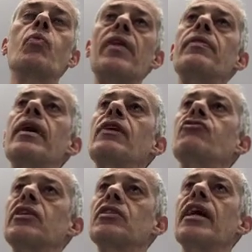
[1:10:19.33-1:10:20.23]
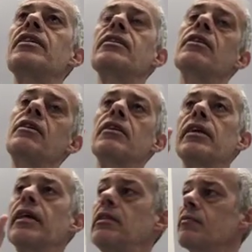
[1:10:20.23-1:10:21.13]
when they're translated, you're
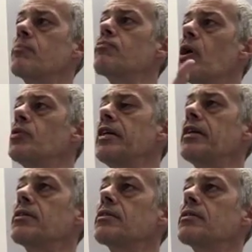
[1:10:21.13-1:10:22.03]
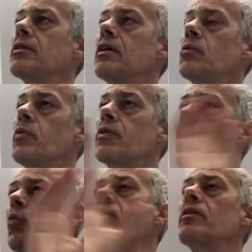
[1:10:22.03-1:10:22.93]
going to get different proteins
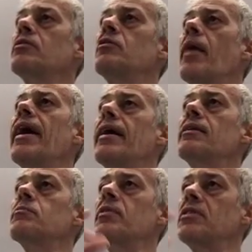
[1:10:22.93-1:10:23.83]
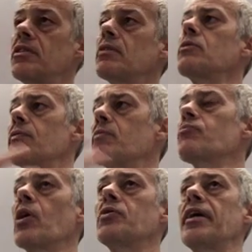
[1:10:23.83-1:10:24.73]
with common domains but still
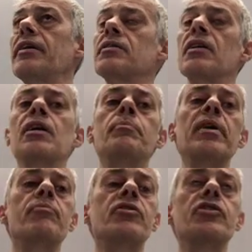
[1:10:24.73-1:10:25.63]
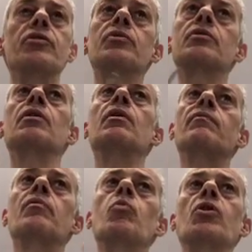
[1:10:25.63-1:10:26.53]
different proteins being produced
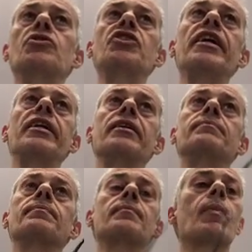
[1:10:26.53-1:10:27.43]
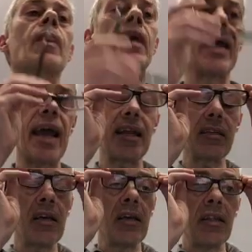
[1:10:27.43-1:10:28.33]
from one gene. And